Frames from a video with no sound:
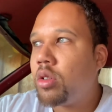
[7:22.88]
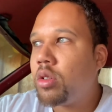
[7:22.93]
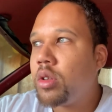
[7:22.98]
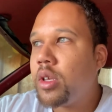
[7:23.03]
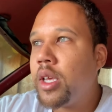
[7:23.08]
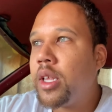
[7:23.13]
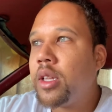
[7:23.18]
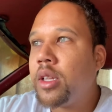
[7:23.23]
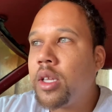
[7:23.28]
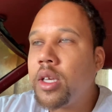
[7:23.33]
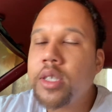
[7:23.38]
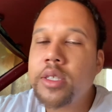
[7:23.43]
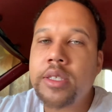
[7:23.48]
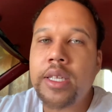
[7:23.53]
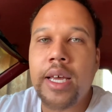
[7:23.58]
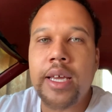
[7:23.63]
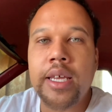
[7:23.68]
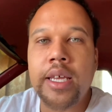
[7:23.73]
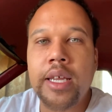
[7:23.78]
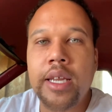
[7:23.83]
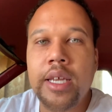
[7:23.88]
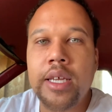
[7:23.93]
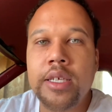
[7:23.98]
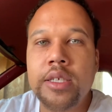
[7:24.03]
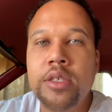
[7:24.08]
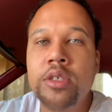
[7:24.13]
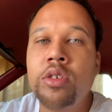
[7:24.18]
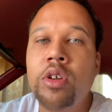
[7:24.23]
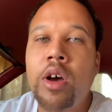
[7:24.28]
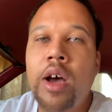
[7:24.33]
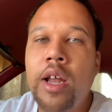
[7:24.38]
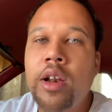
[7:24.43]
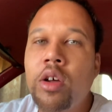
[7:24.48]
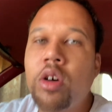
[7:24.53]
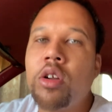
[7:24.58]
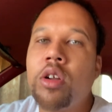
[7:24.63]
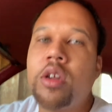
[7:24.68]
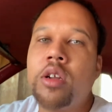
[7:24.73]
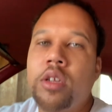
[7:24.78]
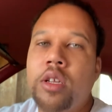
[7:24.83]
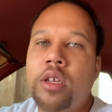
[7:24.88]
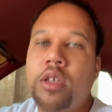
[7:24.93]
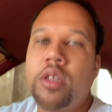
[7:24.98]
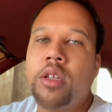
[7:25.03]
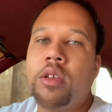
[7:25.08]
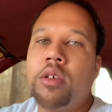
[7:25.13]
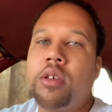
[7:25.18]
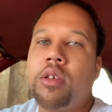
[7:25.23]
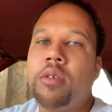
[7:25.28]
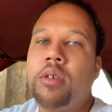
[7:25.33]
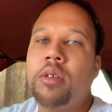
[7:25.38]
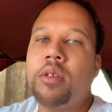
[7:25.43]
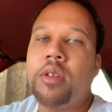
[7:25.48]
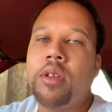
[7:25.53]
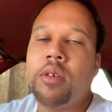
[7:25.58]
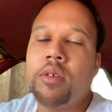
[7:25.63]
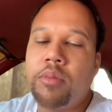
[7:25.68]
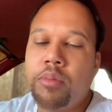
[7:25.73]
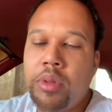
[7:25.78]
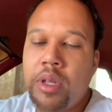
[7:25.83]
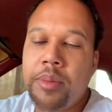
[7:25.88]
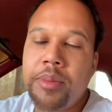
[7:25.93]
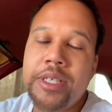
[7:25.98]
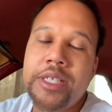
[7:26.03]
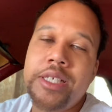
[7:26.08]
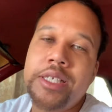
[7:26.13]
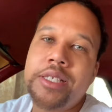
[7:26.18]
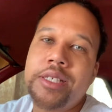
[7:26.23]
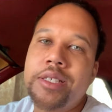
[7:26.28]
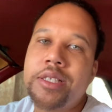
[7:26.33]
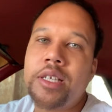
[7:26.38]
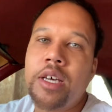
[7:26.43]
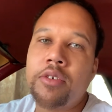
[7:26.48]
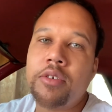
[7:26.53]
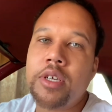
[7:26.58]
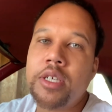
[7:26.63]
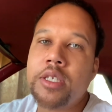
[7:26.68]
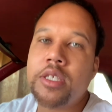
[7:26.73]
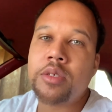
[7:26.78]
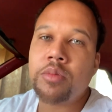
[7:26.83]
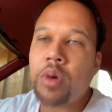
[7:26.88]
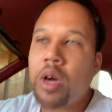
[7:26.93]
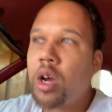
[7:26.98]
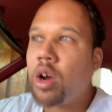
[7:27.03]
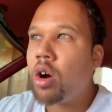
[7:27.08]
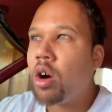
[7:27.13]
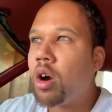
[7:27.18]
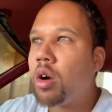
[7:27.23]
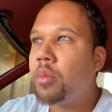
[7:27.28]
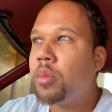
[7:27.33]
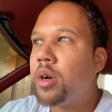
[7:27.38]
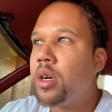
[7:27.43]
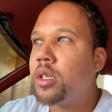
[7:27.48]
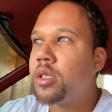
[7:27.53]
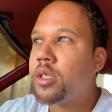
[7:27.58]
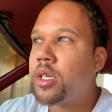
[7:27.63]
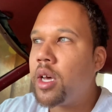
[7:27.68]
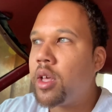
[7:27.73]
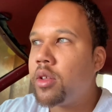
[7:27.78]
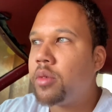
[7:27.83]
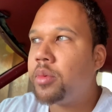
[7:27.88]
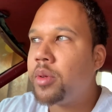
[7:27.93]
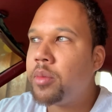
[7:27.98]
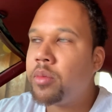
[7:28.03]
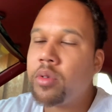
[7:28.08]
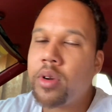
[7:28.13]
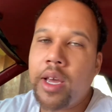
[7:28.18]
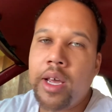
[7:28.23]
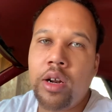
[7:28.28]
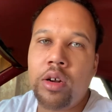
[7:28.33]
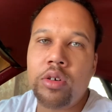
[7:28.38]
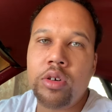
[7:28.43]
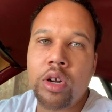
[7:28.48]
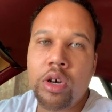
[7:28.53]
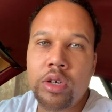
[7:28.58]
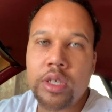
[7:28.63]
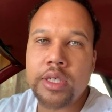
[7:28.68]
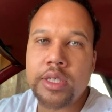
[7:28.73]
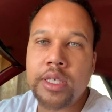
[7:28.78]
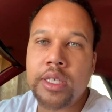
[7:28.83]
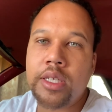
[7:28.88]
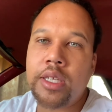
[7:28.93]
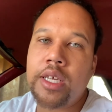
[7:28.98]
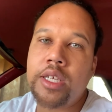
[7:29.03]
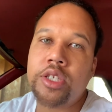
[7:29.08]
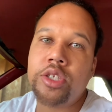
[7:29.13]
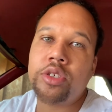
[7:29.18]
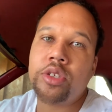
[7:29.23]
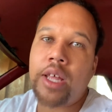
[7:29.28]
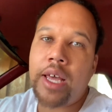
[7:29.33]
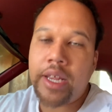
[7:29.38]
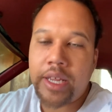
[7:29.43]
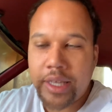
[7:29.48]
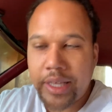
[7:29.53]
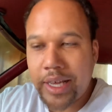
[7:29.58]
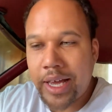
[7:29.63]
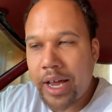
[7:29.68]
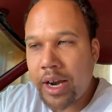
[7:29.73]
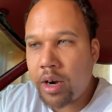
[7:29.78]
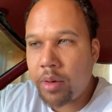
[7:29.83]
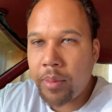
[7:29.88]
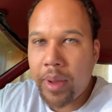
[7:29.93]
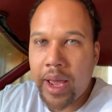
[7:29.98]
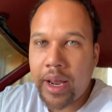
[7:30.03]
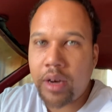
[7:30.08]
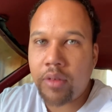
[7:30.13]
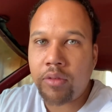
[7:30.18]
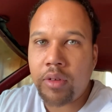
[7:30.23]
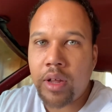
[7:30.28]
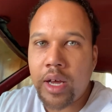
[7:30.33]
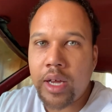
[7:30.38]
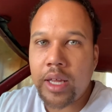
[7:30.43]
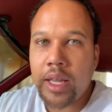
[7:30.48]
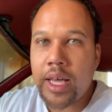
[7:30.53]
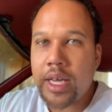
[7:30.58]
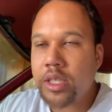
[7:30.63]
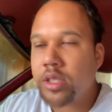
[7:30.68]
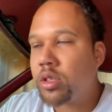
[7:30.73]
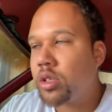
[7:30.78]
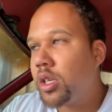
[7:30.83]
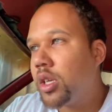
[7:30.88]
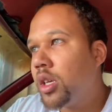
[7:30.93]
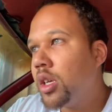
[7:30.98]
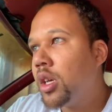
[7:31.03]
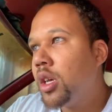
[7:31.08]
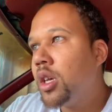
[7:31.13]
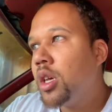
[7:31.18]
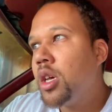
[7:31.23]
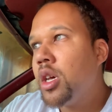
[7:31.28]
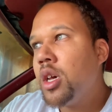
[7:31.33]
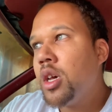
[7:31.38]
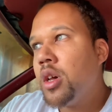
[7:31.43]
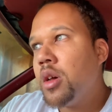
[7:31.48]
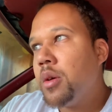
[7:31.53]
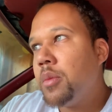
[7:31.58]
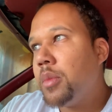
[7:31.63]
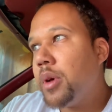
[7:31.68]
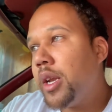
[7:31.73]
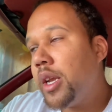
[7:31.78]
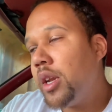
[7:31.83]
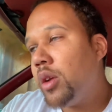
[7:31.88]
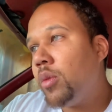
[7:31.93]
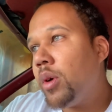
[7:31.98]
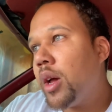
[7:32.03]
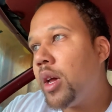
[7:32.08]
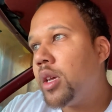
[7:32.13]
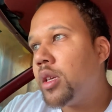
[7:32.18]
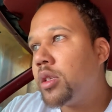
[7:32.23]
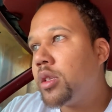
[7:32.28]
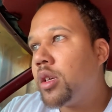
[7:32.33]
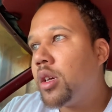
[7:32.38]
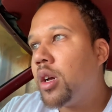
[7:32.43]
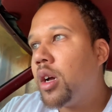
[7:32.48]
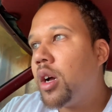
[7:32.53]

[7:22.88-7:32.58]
it looks like it is. You know, I know the blemishes and stuff because it's my car, but to other people, they don't notice it unless you're like got a magnifying glass on it. But anyways,